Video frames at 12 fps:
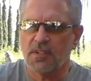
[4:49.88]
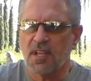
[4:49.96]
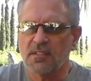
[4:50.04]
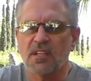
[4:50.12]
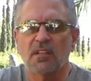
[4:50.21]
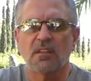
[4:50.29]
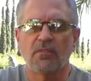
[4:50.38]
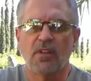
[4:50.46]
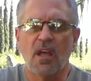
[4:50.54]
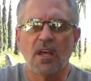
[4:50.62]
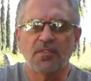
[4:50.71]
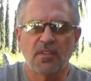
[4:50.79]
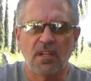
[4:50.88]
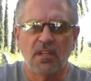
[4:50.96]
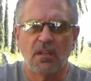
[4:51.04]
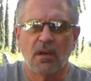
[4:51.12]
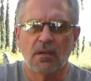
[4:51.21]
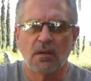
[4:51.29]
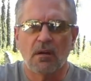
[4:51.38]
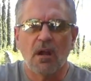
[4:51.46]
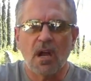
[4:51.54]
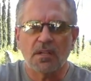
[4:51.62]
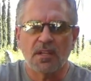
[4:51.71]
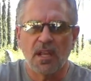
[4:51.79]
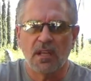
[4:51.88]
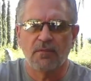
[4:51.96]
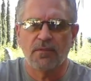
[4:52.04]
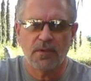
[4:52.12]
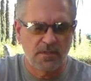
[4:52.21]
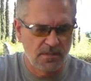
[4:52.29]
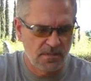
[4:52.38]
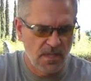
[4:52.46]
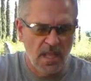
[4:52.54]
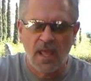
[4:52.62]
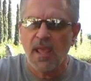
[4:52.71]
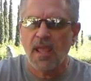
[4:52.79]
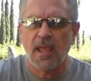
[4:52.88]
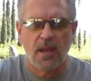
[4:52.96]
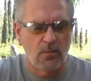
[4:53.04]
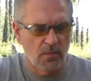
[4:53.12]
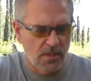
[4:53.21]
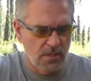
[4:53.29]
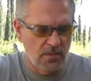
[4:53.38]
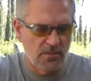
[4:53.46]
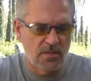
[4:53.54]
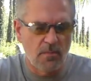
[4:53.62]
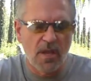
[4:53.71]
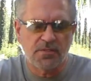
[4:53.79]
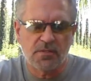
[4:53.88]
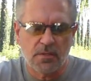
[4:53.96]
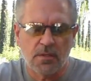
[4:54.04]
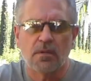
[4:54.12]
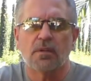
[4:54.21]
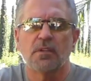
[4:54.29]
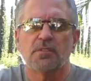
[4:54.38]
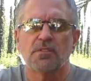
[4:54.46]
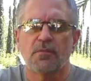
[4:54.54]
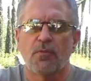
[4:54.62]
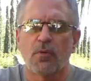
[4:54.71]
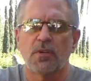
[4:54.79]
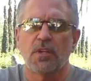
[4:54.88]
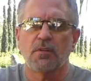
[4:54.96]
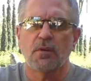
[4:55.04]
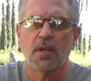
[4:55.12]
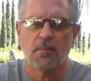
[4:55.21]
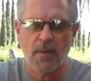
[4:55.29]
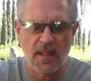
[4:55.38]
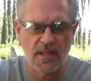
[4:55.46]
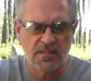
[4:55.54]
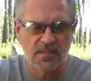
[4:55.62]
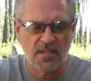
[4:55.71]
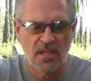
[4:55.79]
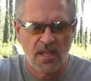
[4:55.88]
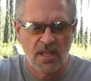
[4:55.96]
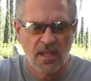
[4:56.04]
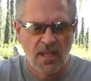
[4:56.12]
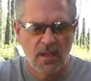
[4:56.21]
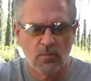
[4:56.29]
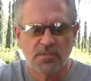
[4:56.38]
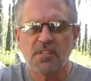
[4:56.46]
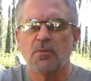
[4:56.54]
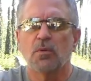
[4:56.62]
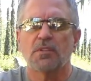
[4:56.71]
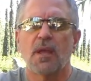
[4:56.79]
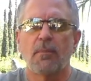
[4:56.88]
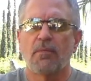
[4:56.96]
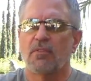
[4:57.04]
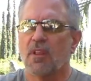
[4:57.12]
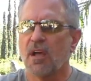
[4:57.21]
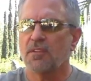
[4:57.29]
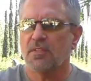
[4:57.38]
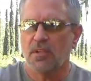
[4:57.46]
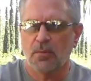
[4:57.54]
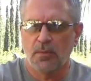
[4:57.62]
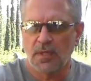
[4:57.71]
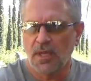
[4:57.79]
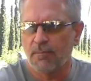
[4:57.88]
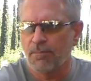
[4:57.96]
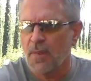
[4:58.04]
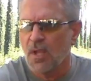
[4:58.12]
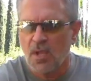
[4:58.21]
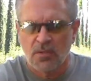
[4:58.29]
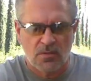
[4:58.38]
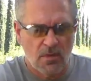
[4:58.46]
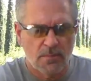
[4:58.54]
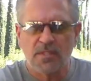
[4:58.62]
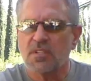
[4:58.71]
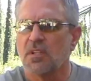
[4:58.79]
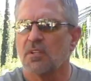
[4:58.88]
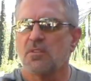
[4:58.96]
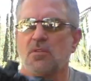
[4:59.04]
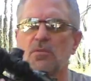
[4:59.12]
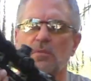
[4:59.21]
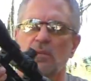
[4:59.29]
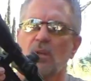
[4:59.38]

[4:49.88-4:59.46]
to test out the velocity on our Octane first. And we're going to use the Meisterkugeln, the 14-grain pellets, and we'll see what type of velocity we get. So I'm just going to shoot